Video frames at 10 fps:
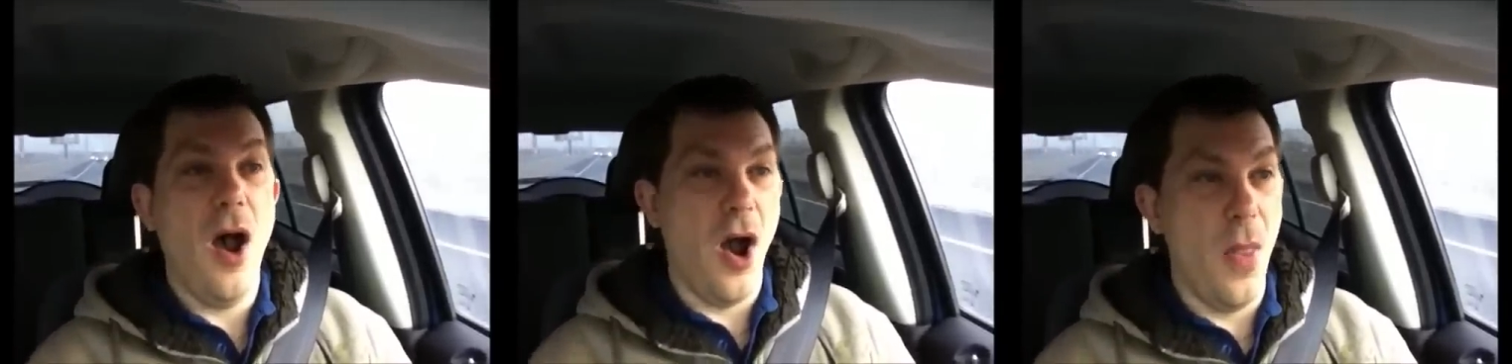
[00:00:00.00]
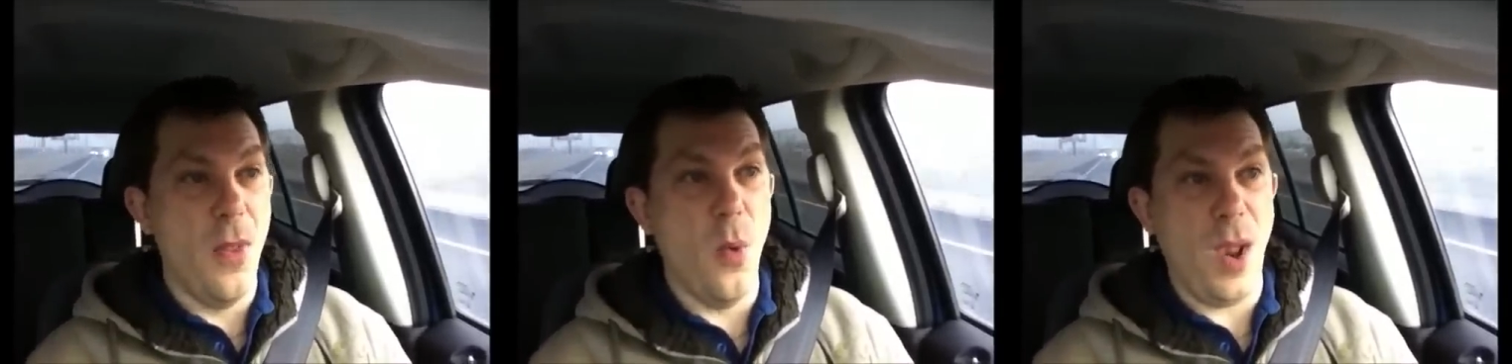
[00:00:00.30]

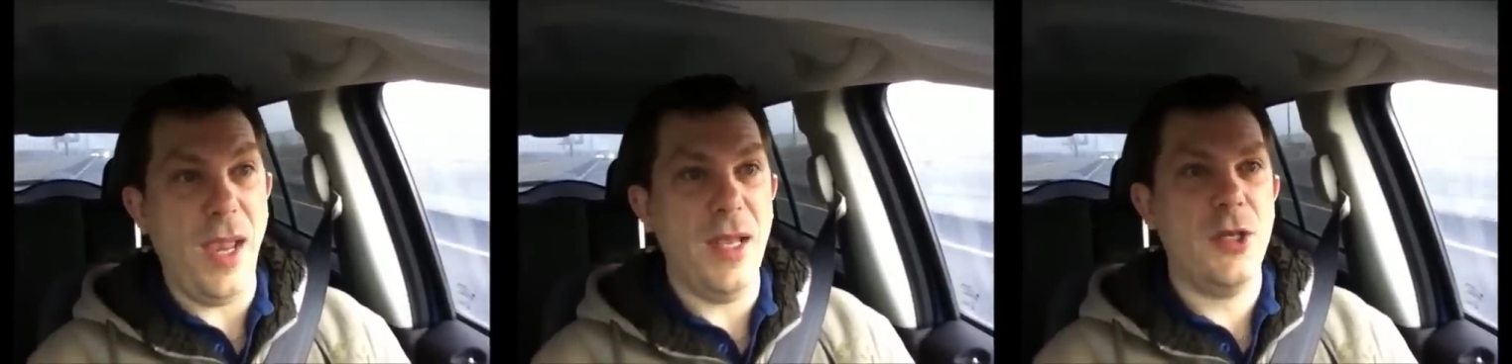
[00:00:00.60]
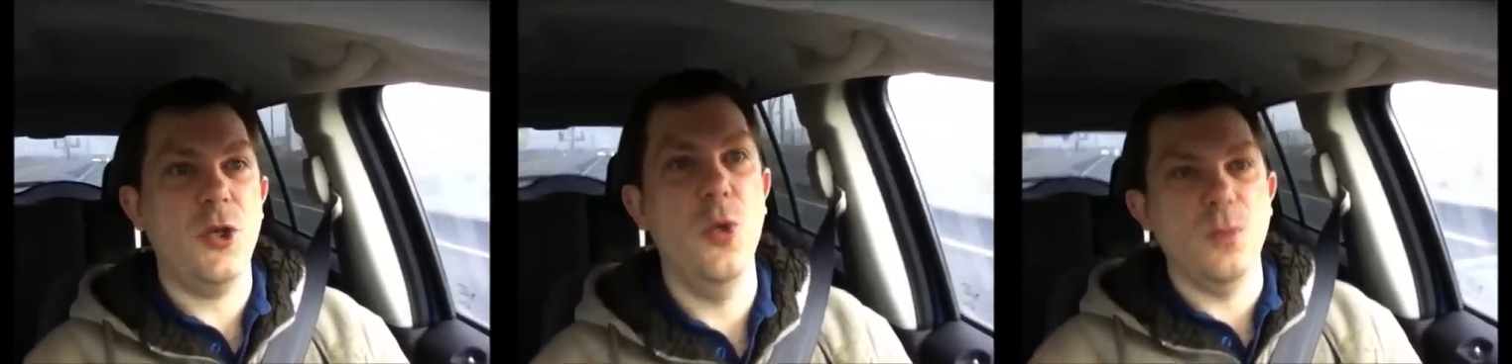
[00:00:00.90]
on the way
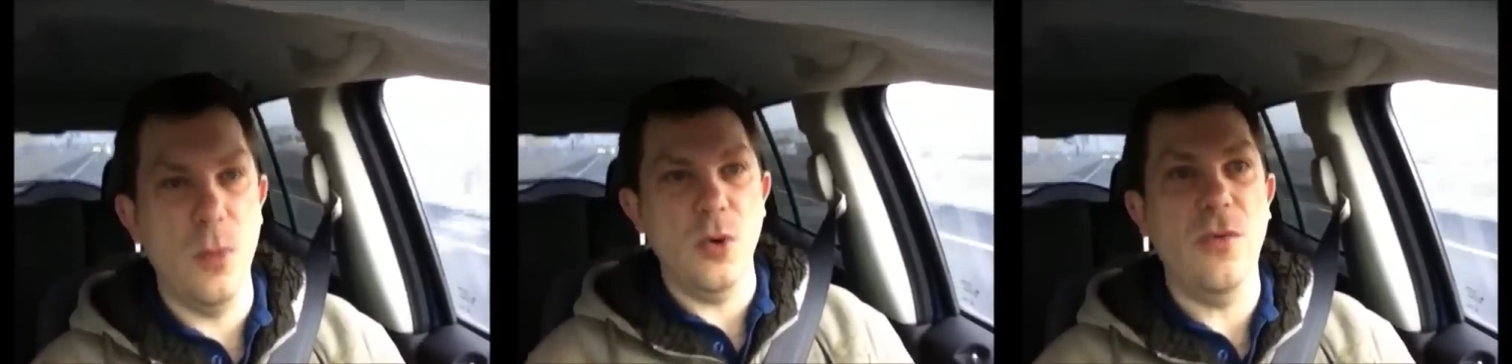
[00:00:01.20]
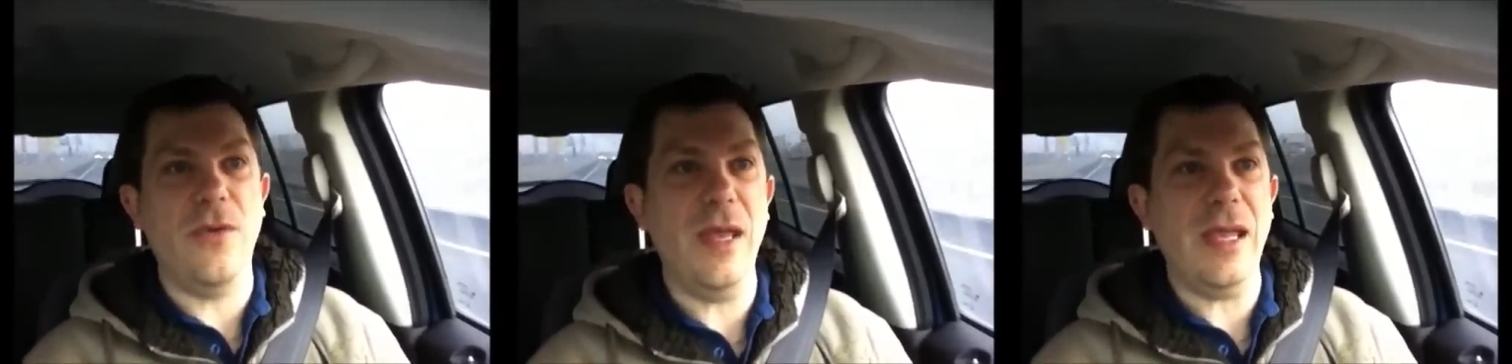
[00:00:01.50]
to
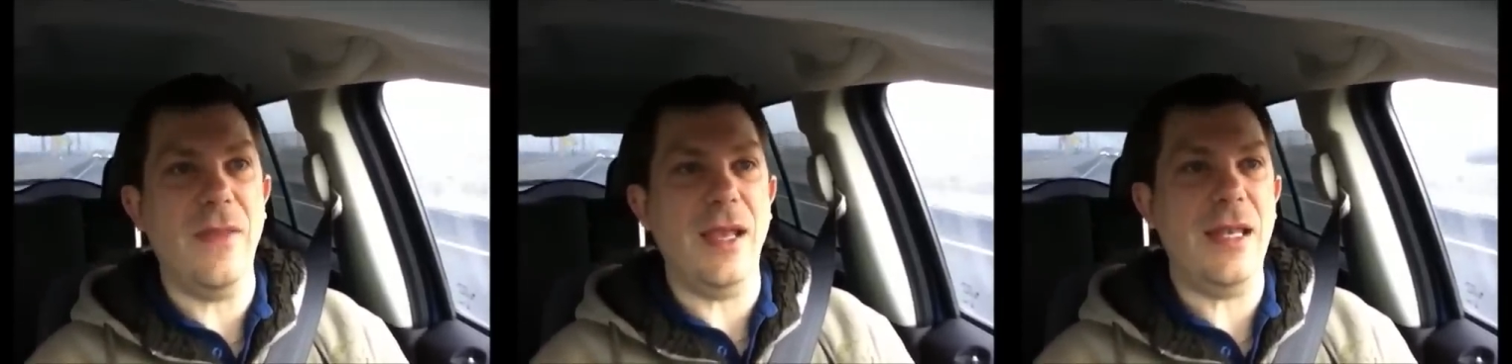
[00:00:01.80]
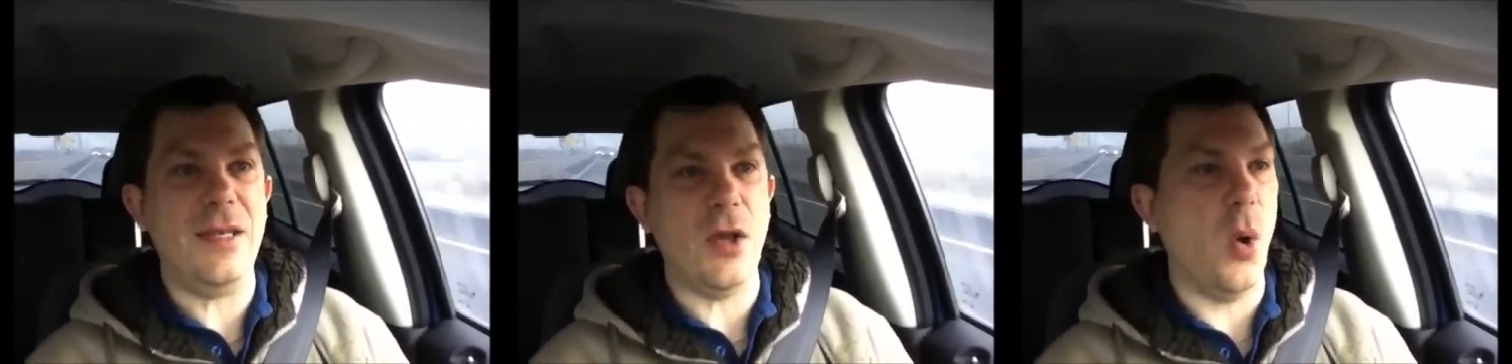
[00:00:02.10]
moving and they
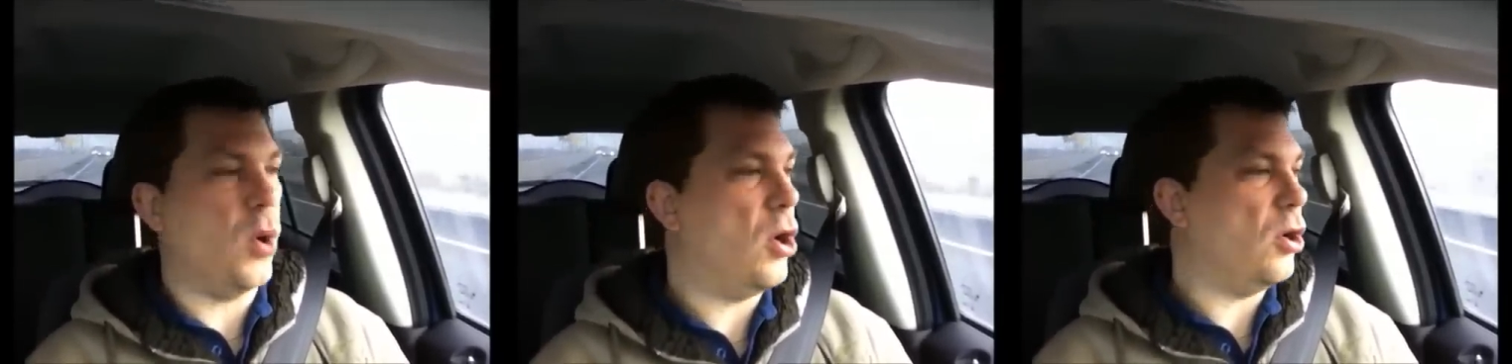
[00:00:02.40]
don't